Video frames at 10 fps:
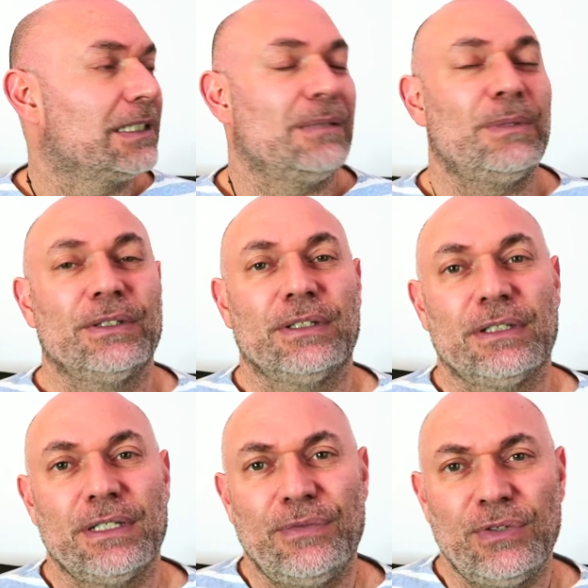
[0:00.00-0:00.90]
come on,
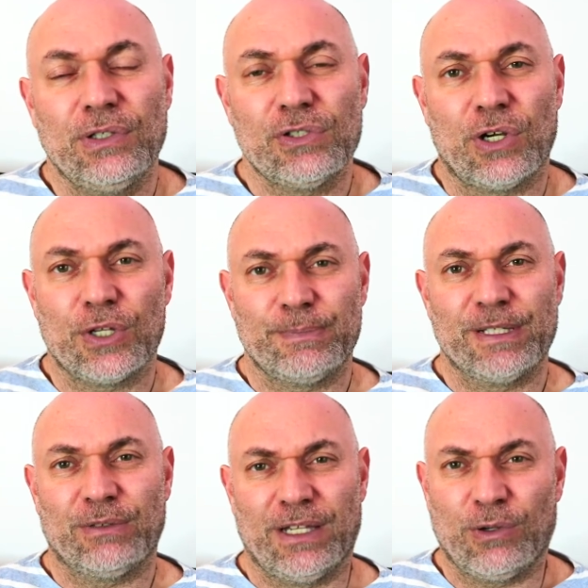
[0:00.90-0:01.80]
if you go to a
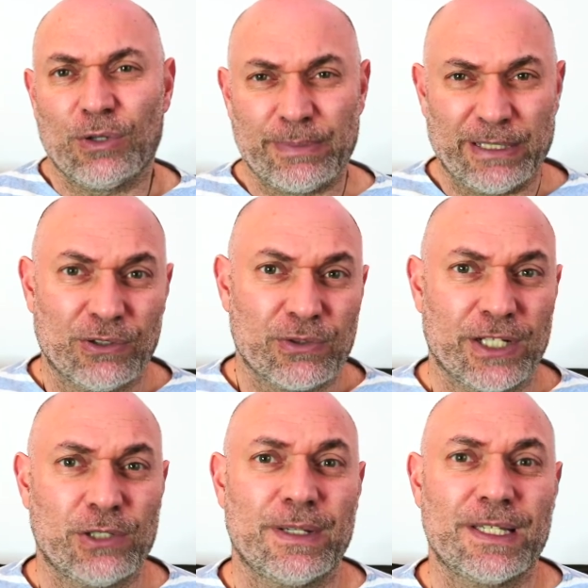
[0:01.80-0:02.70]
hospital, I know hospital
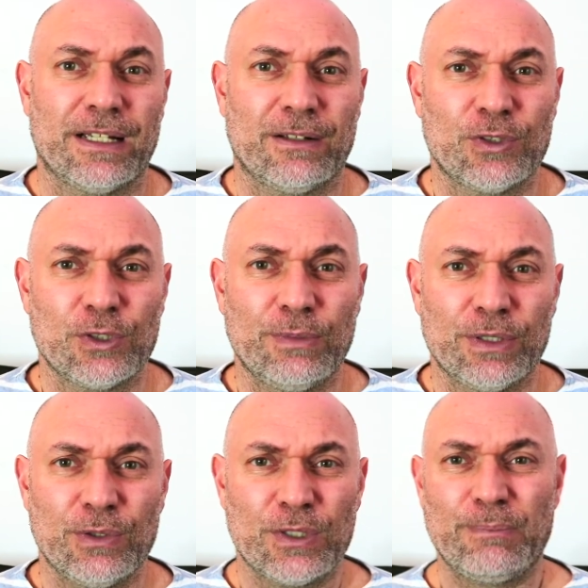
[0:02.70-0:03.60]
try to recycle too,
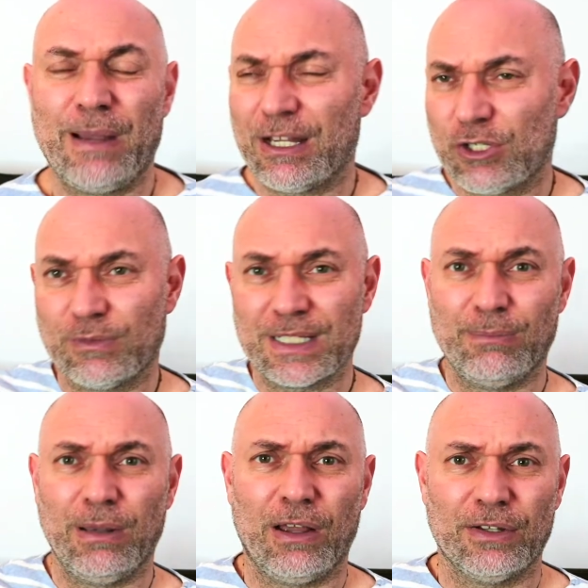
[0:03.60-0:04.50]
but those patch
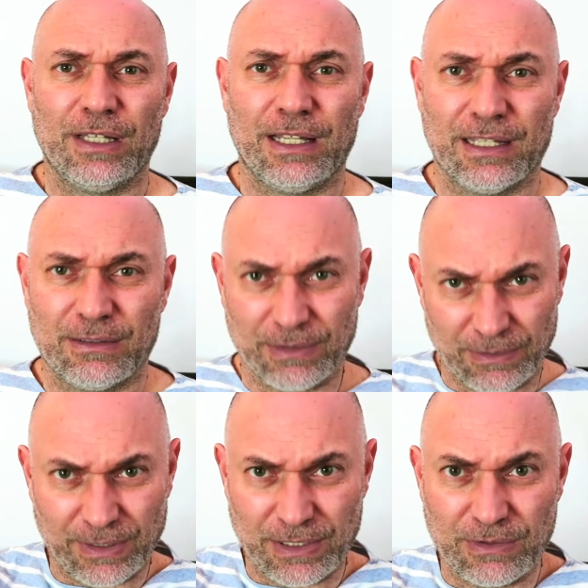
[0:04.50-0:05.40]
with blood, like
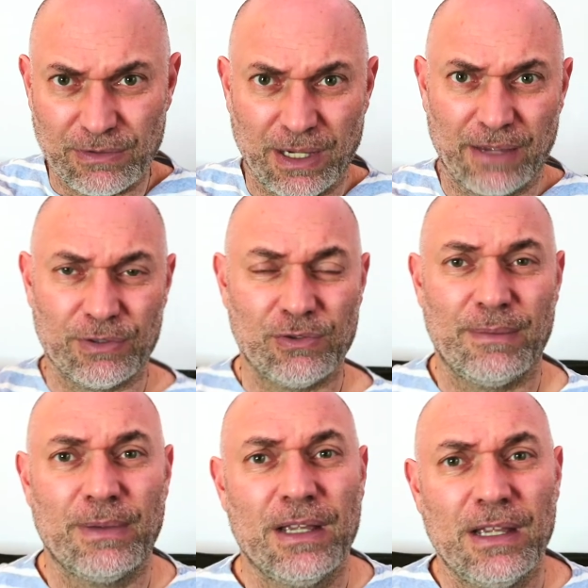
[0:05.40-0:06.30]
when you have a
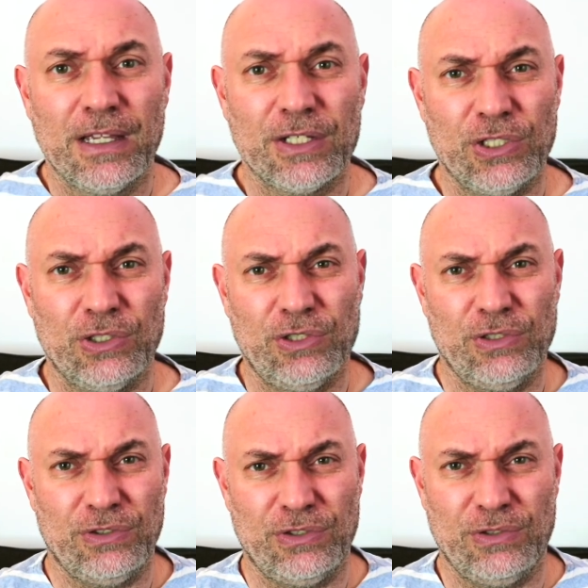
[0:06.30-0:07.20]
drip, do
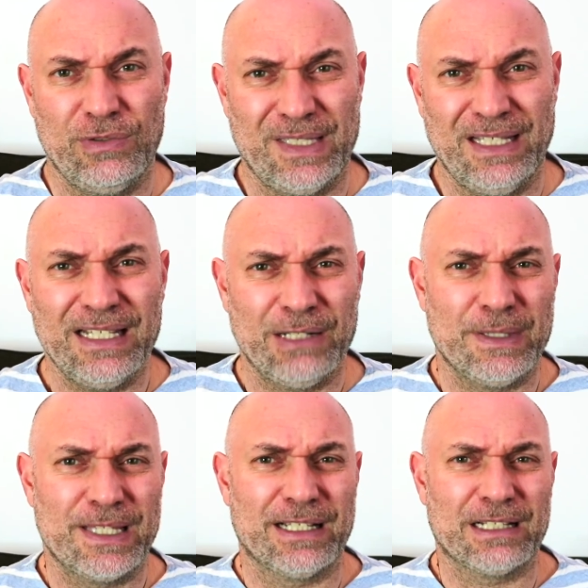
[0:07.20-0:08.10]
you think they're
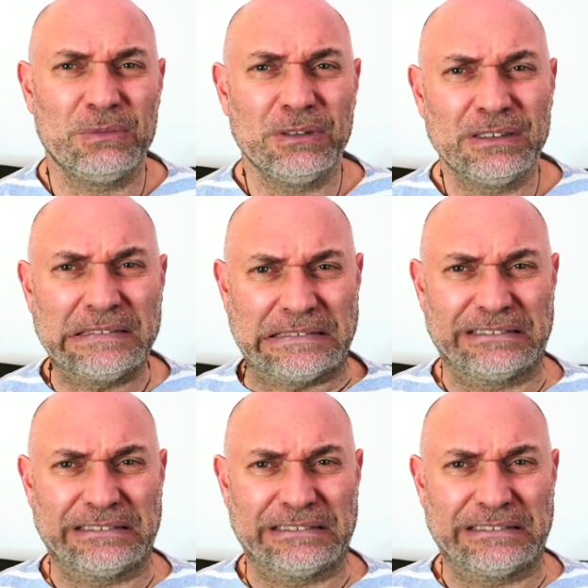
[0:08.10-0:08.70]
recyclable? I